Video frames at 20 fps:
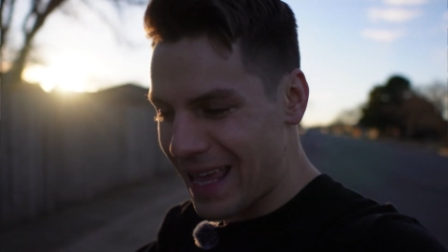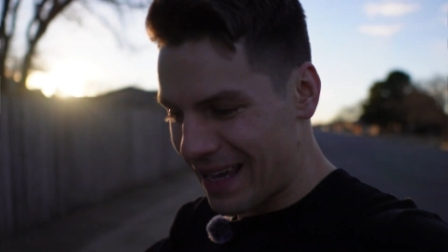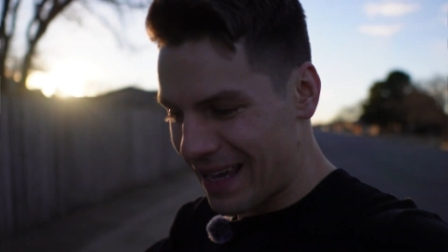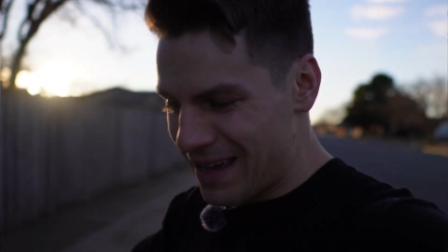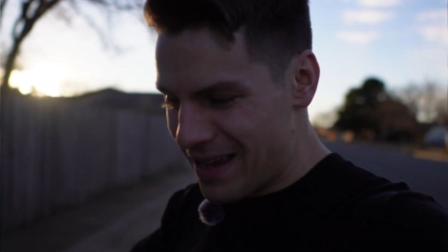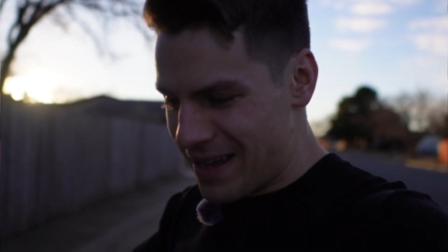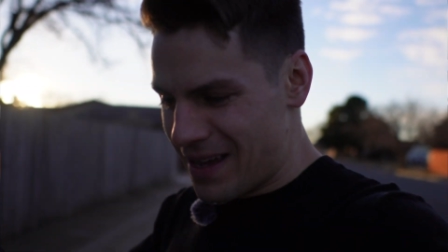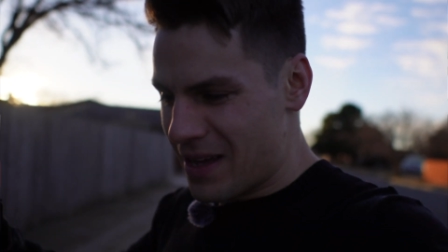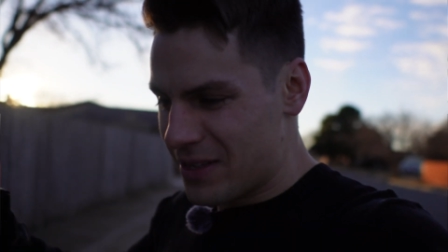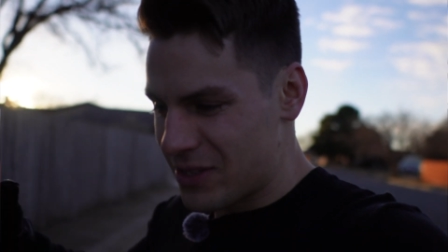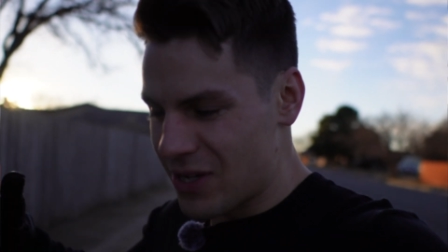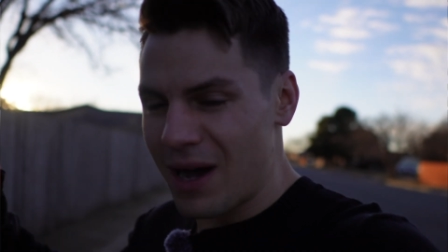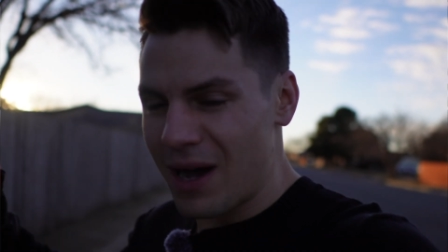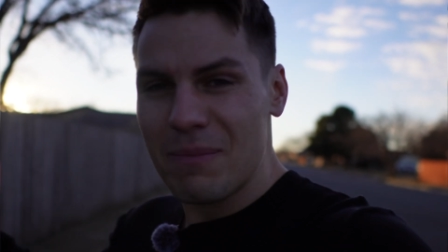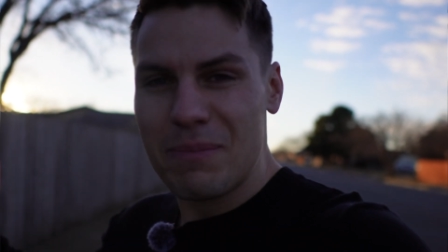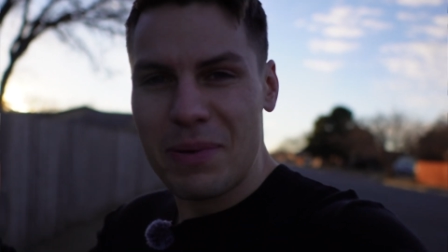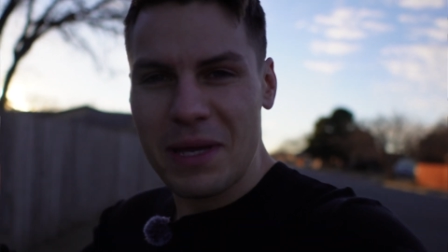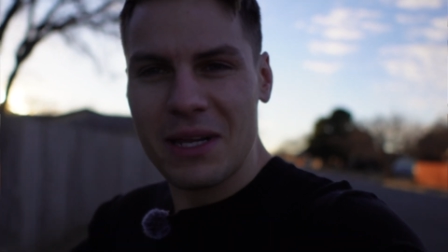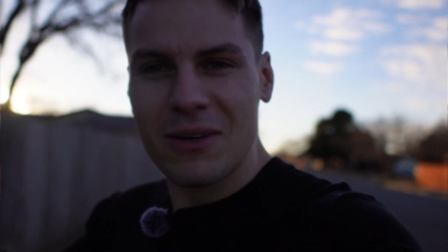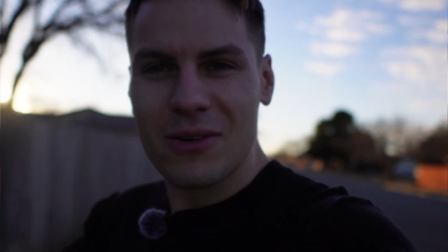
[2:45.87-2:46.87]
Like
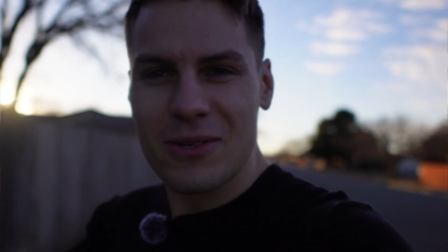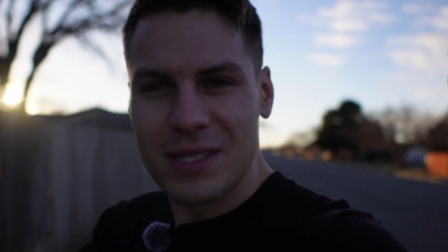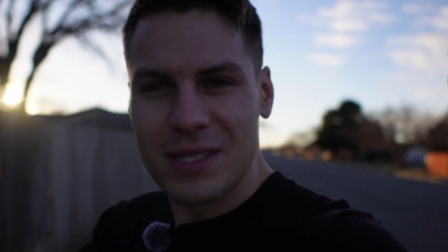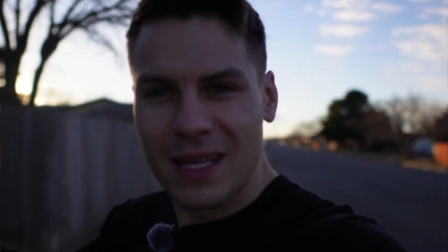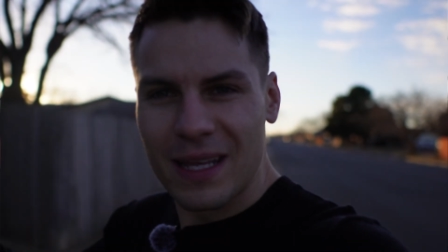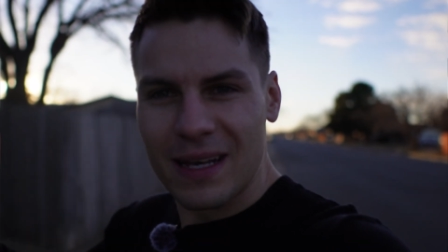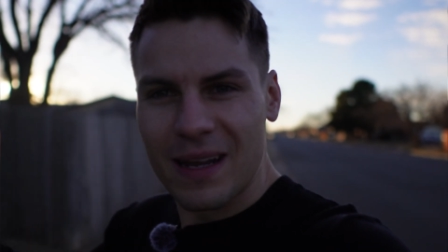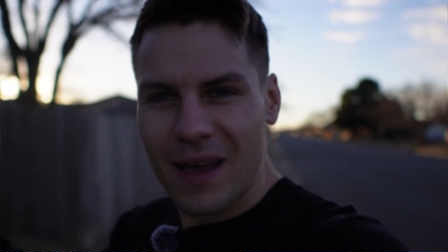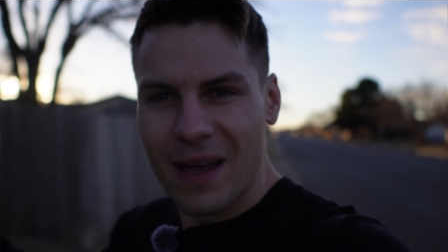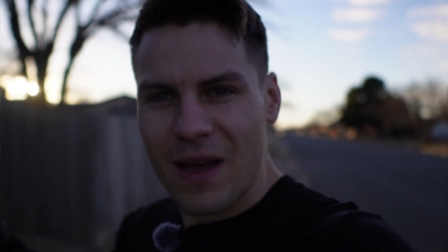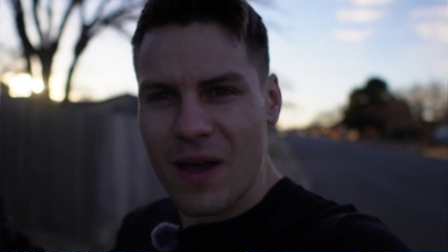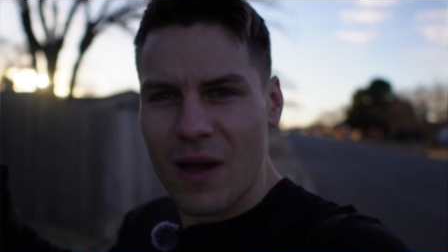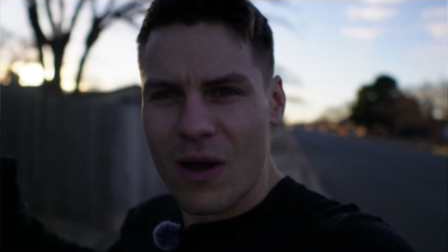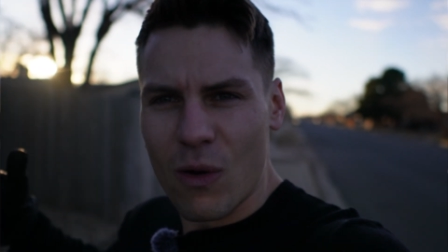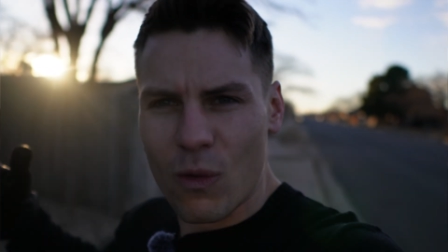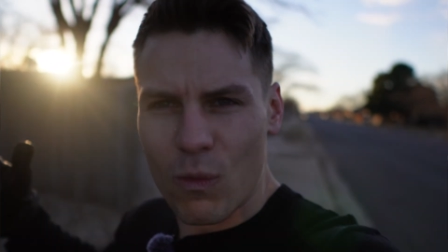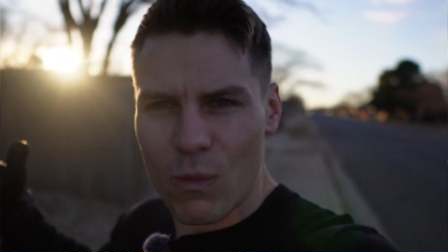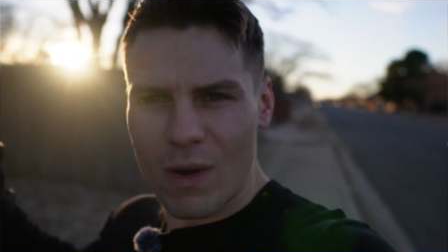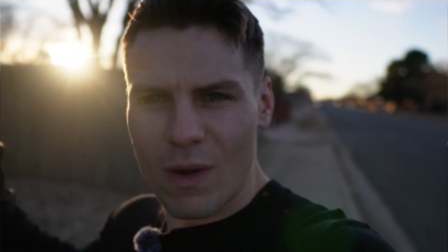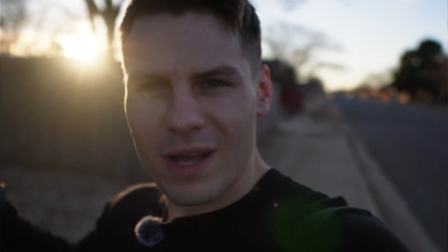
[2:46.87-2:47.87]
Tom Petersen
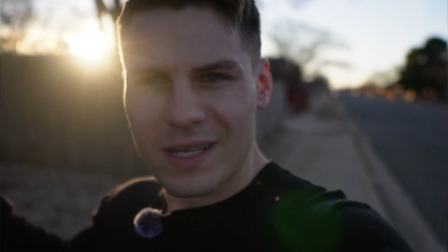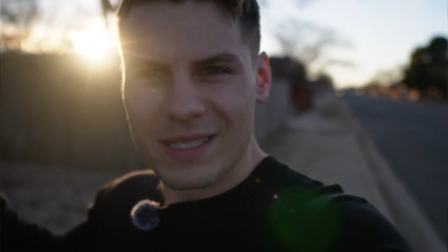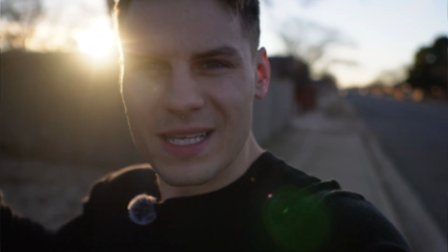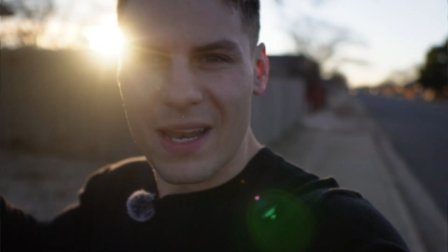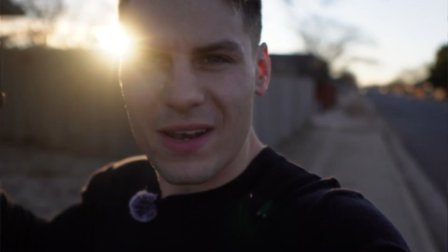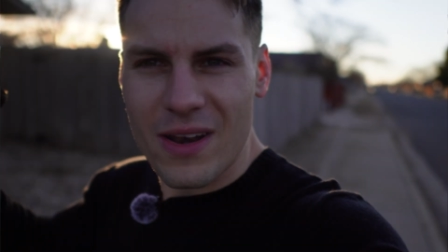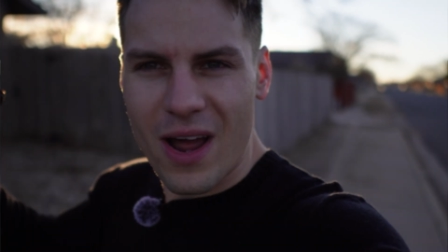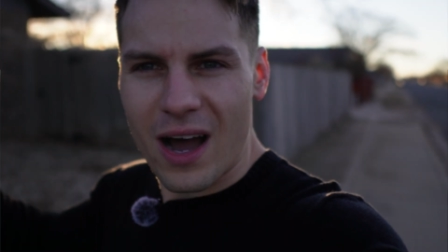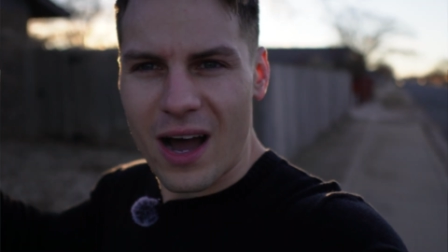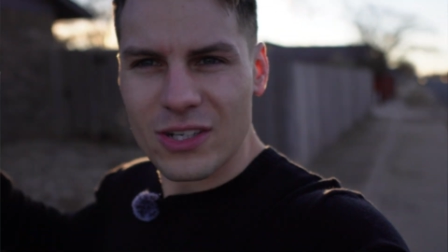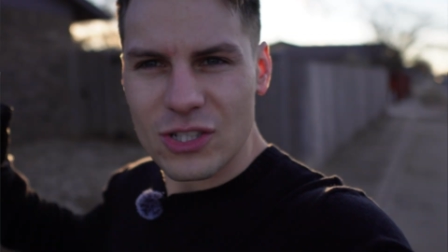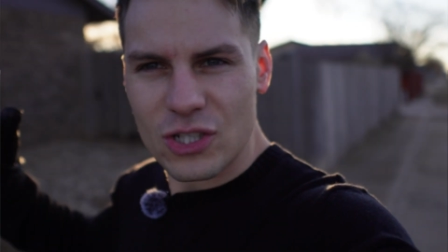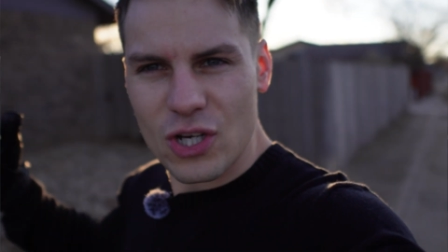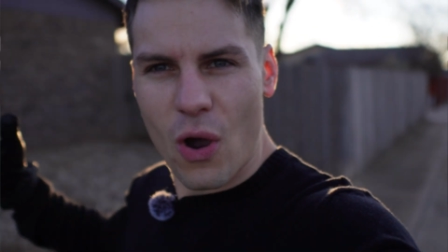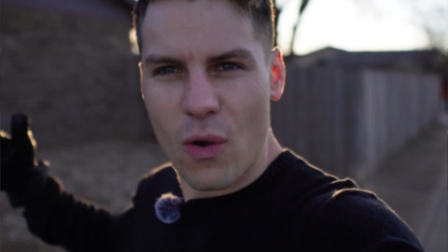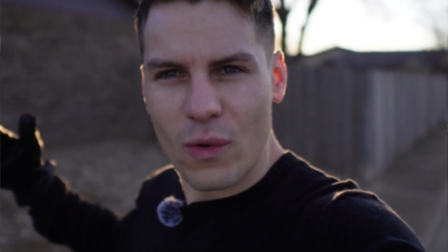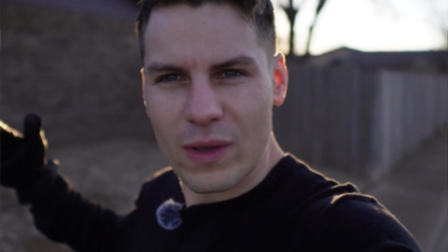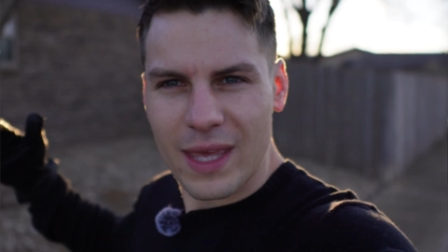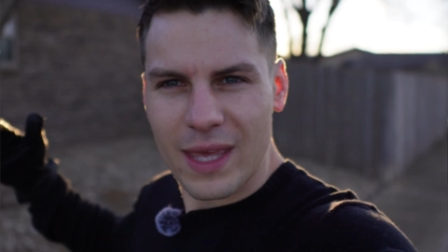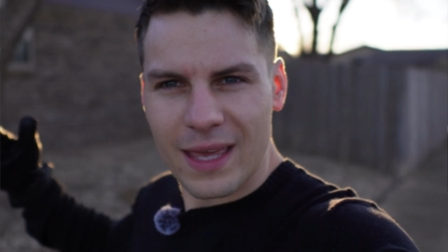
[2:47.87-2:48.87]
was not
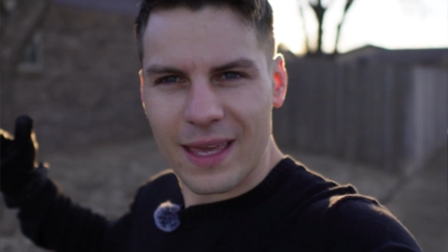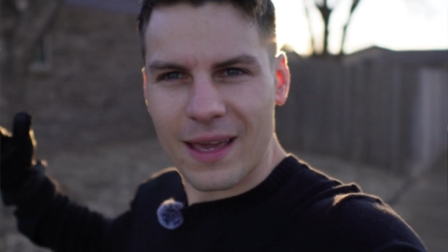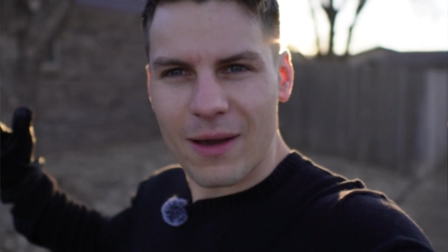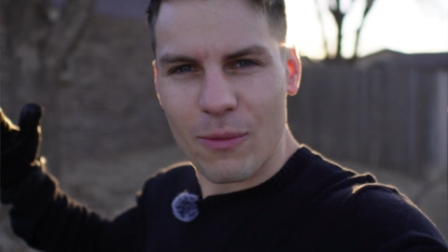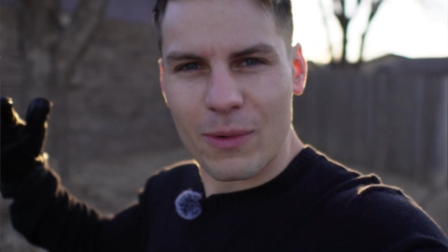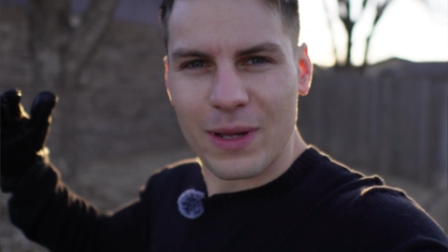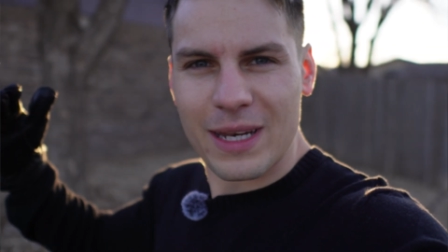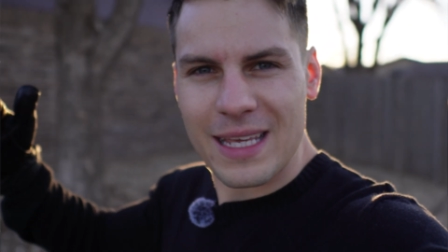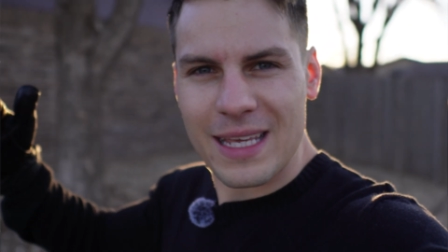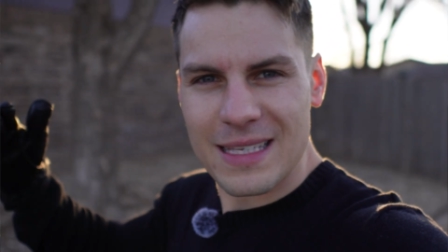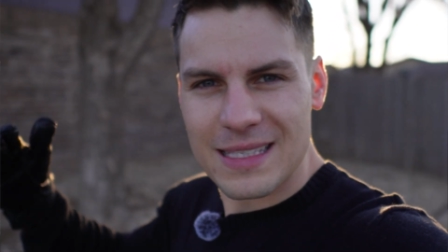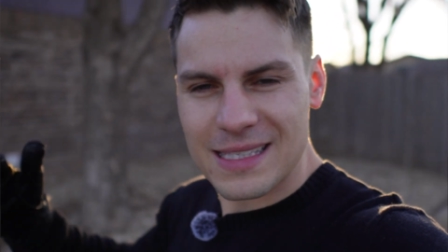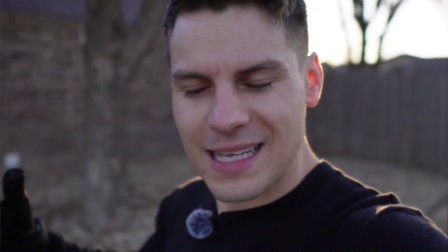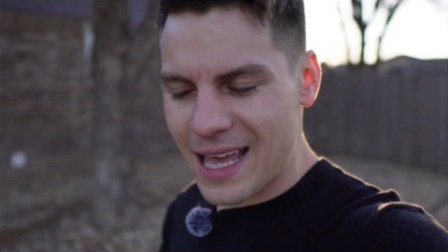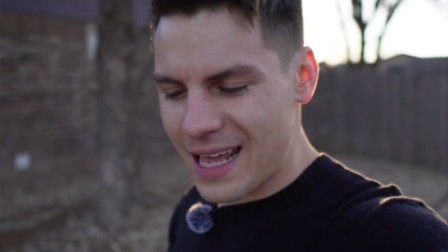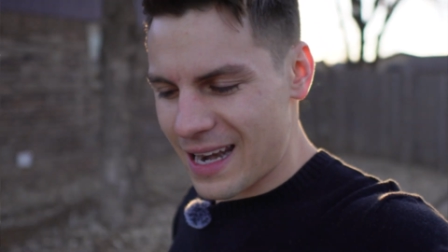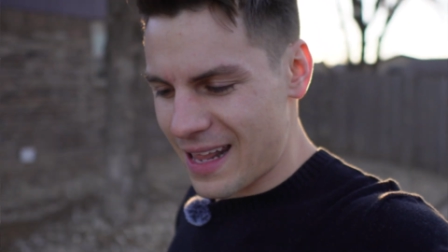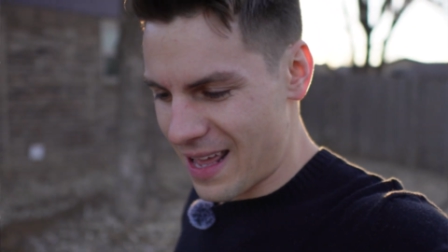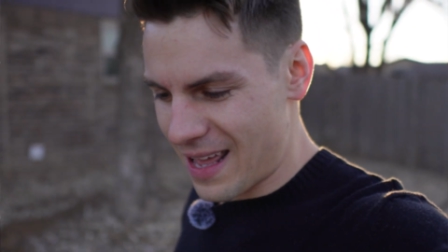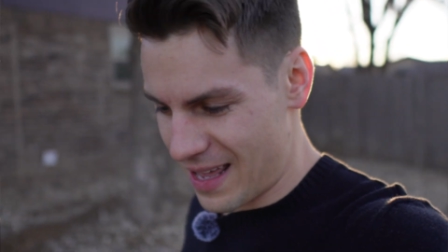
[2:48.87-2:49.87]
joking when he
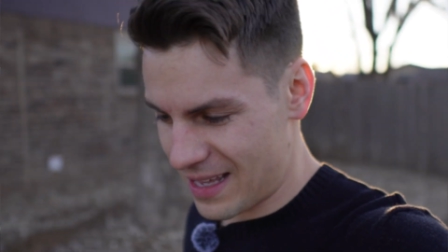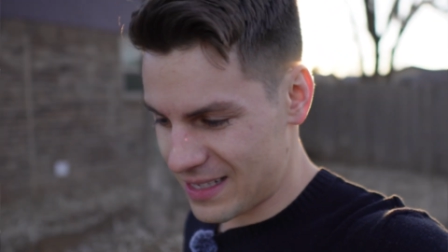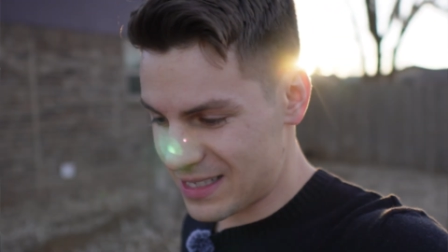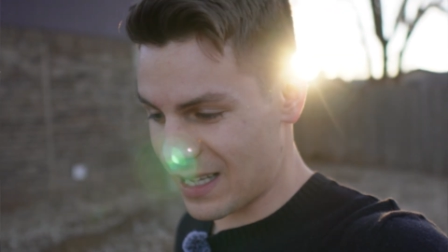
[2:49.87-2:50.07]
said,